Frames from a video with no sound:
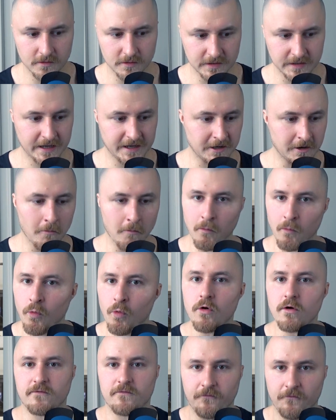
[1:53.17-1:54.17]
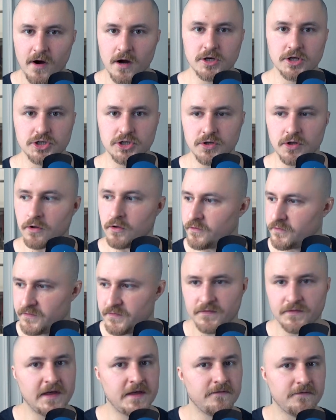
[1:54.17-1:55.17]
like more functional
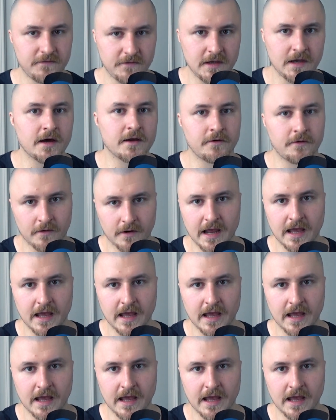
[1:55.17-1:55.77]
than the other